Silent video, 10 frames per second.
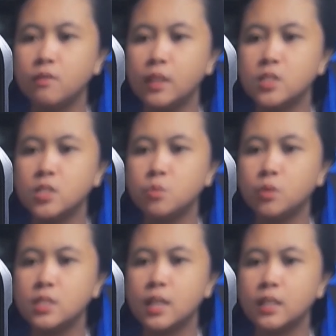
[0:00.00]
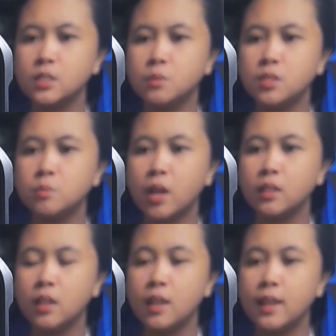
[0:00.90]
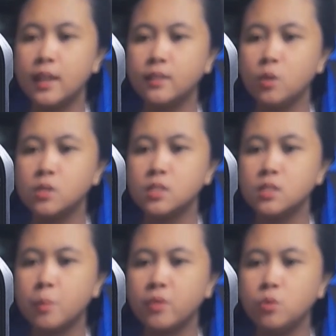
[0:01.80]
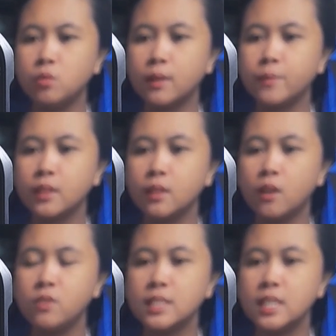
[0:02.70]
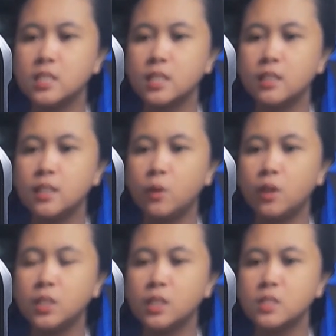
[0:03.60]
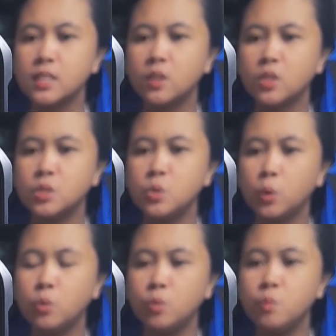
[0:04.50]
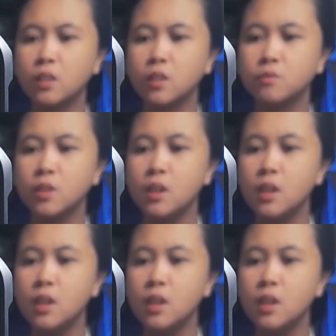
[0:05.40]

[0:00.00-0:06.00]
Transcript: Vestian rolled his eyes with a smile and looked at the top of Durak. Obviously, he said 1,800 gold would be enough.